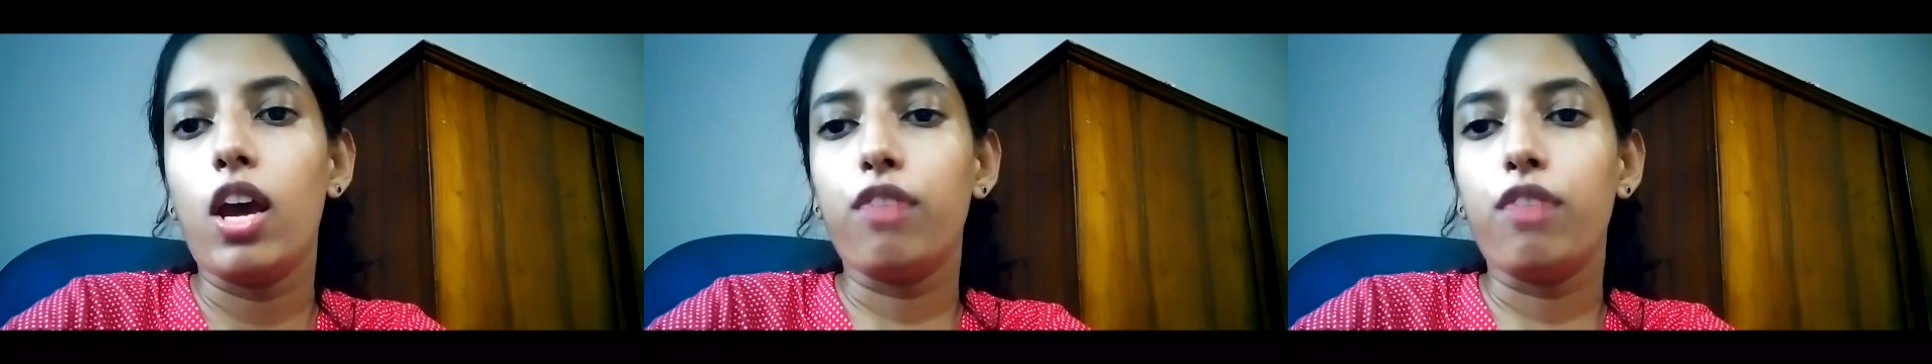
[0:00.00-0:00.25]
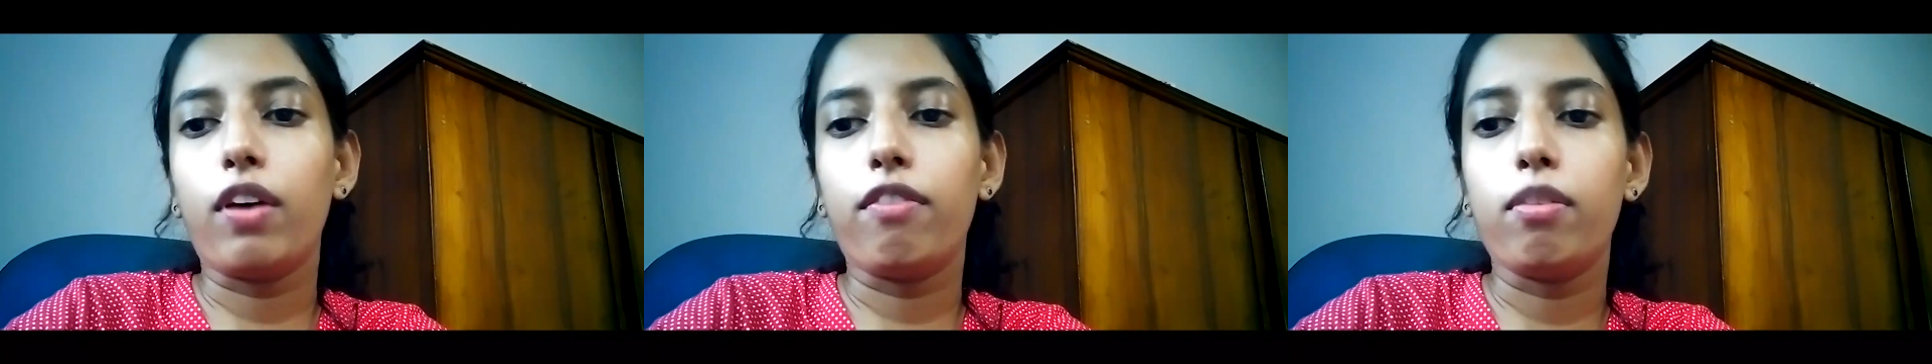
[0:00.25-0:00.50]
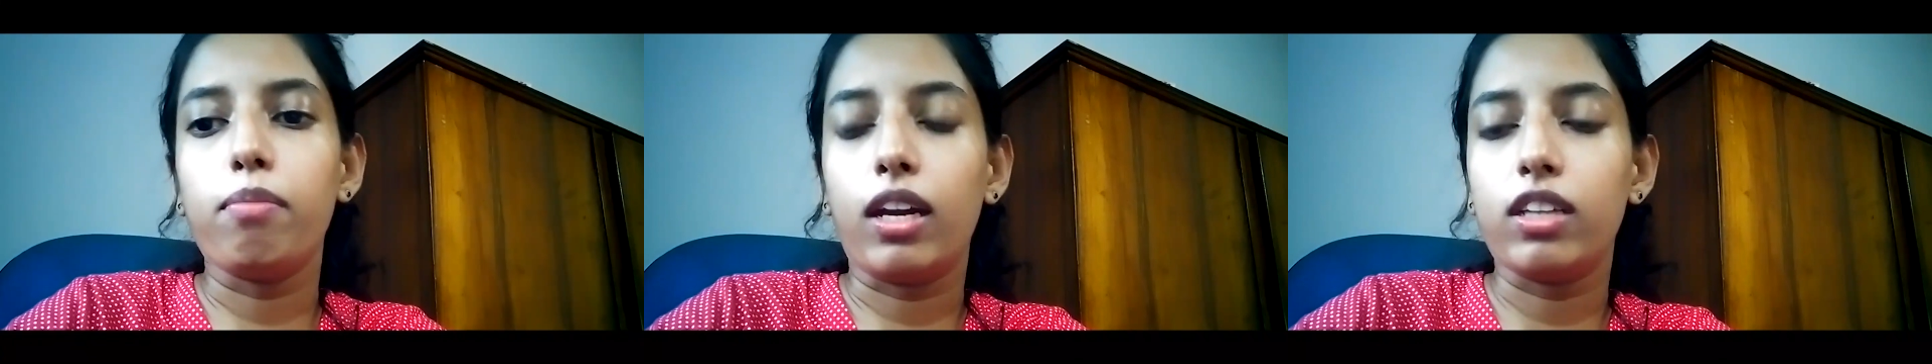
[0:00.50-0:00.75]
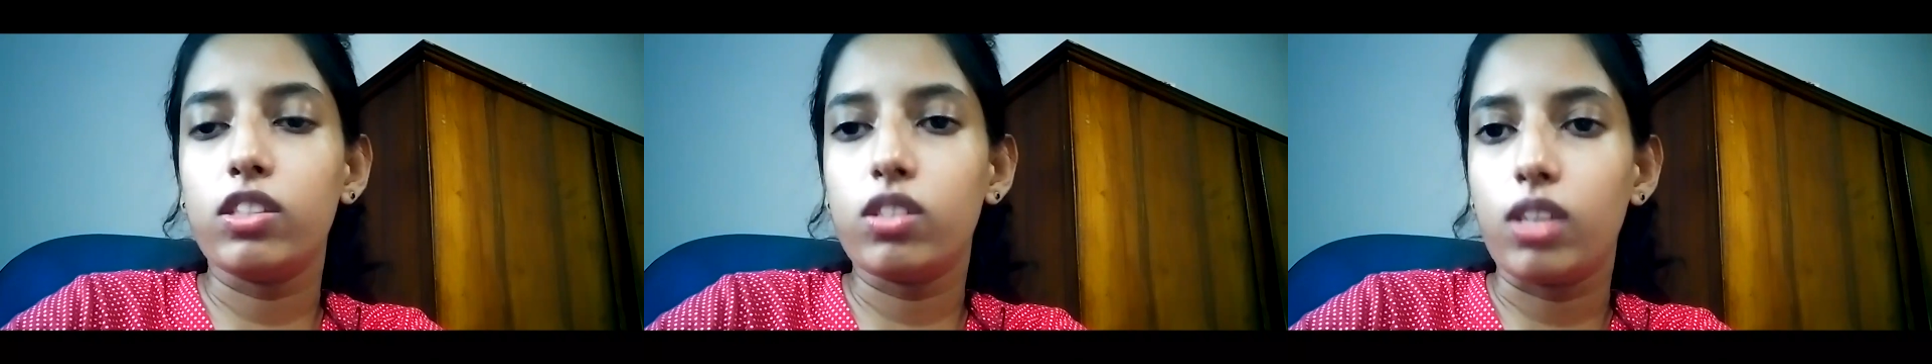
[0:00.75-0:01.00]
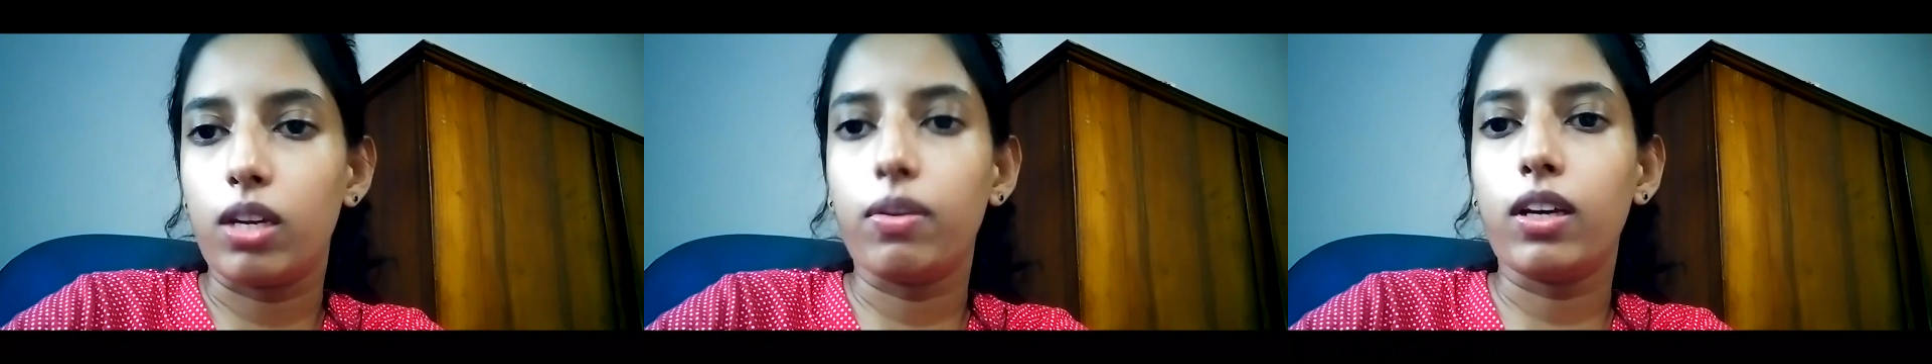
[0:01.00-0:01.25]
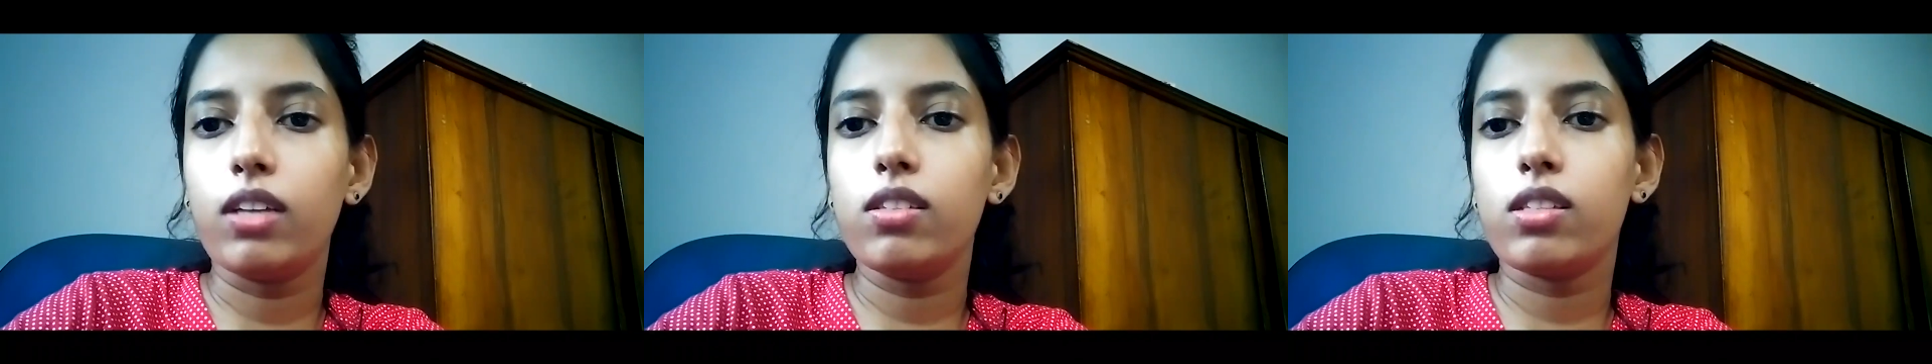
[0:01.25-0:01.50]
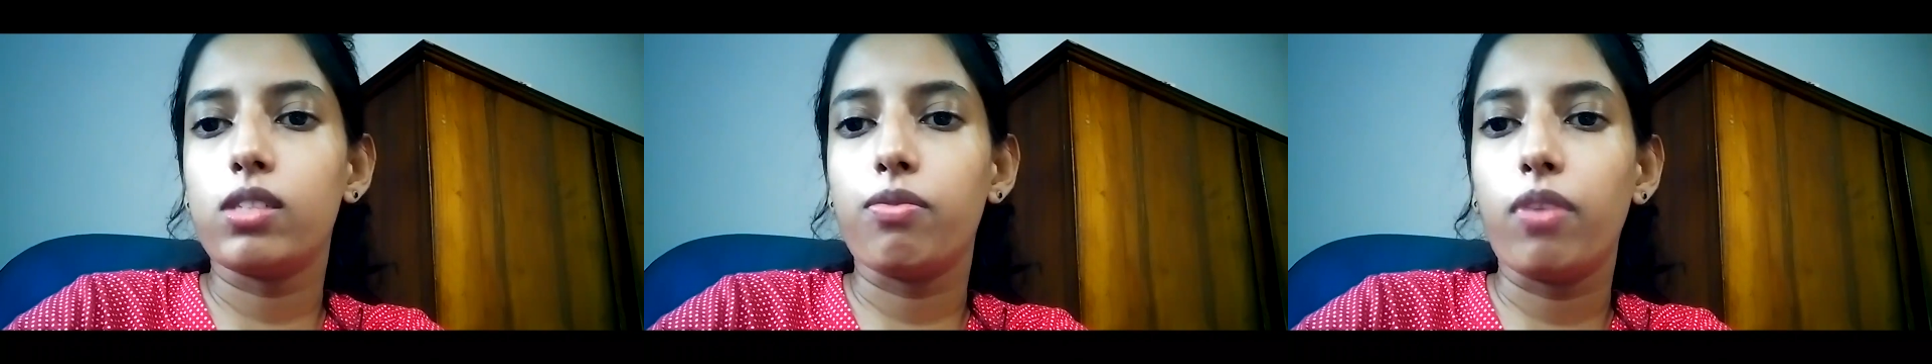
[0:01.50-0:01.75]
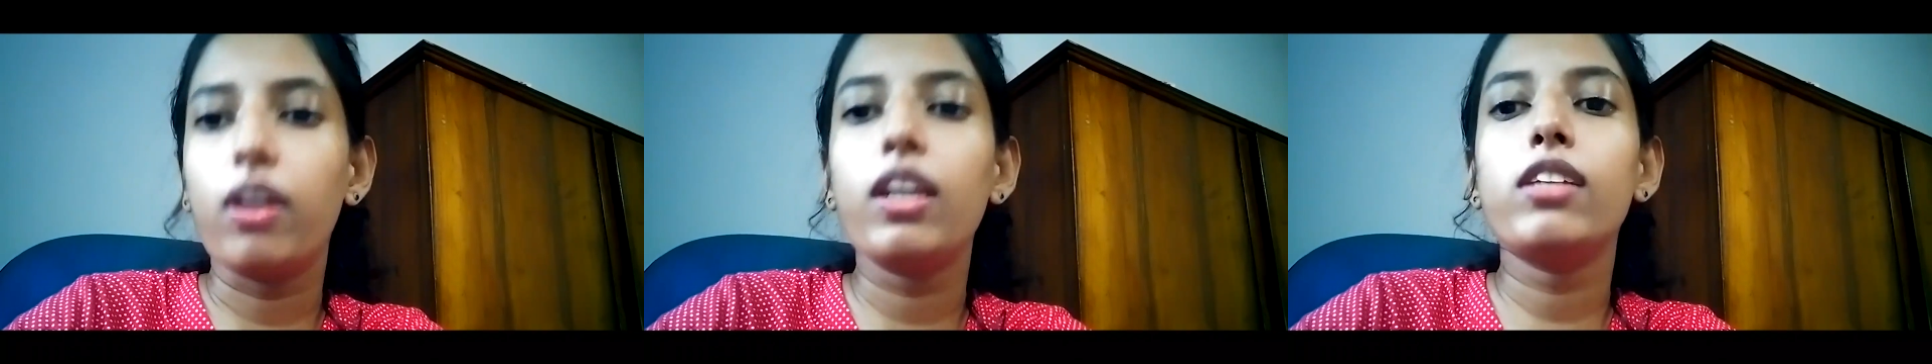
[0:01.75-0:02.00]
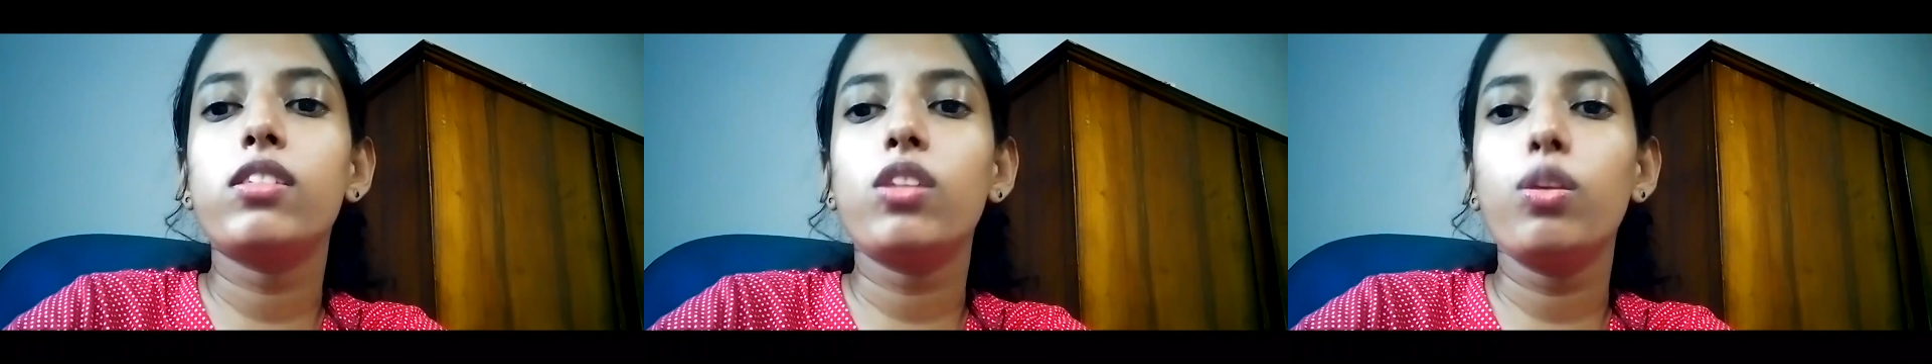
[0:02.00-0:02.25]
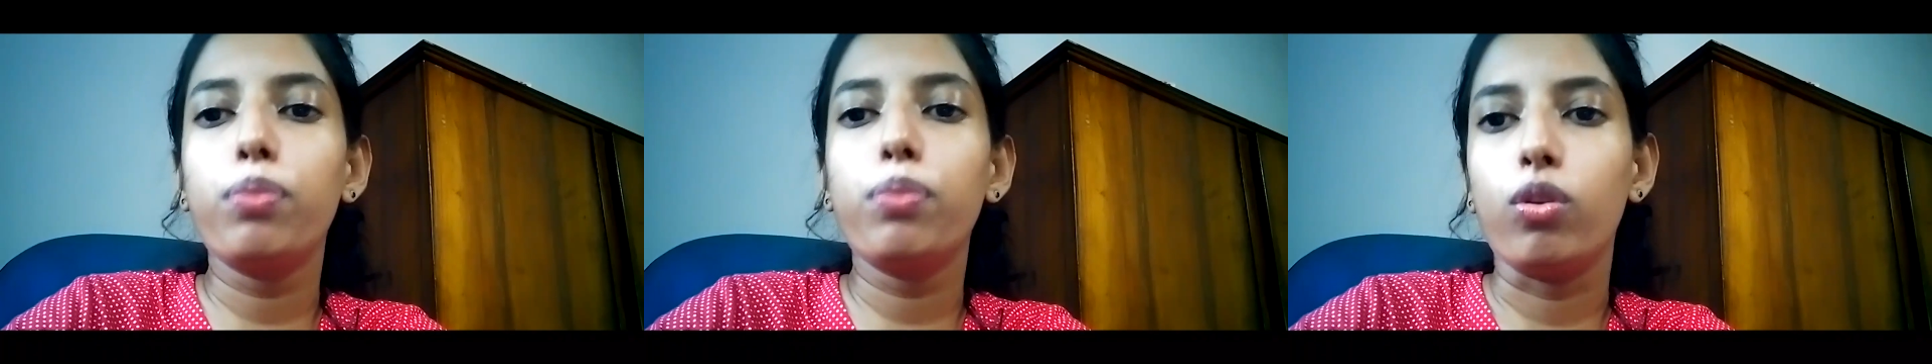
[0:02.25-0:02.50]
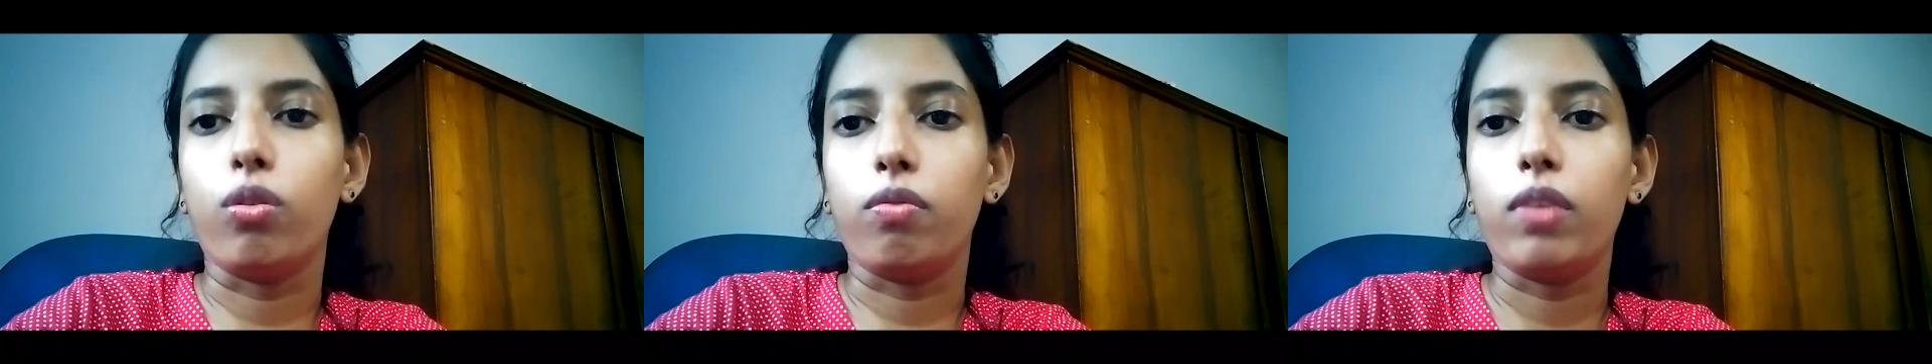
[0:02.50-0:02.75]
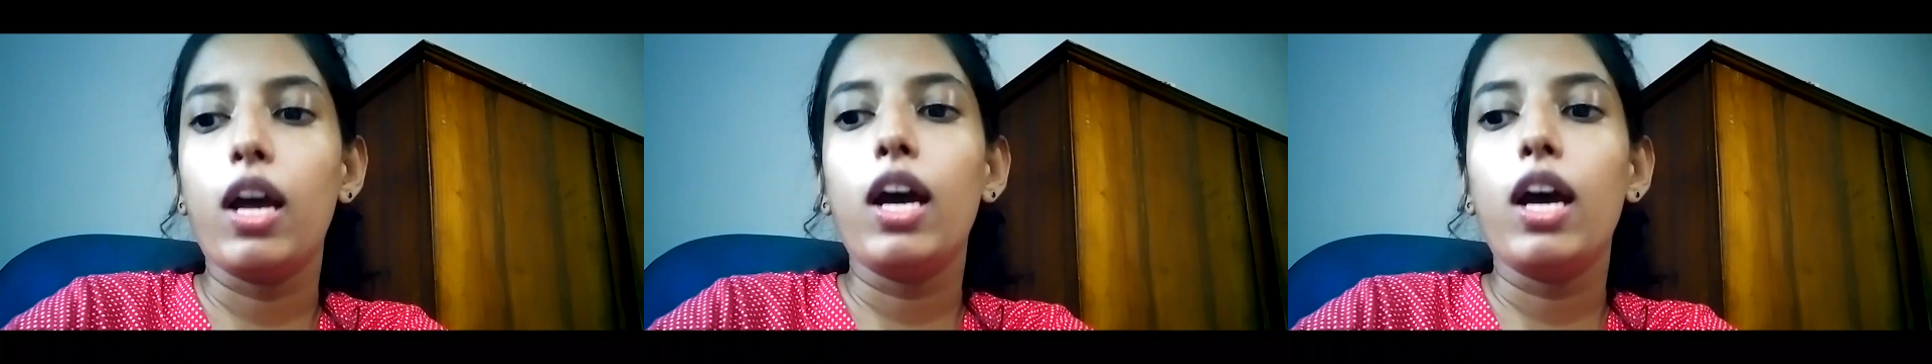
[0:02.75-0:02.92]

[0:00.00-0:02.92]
If you have a marriage certificate, it's very easy to prove.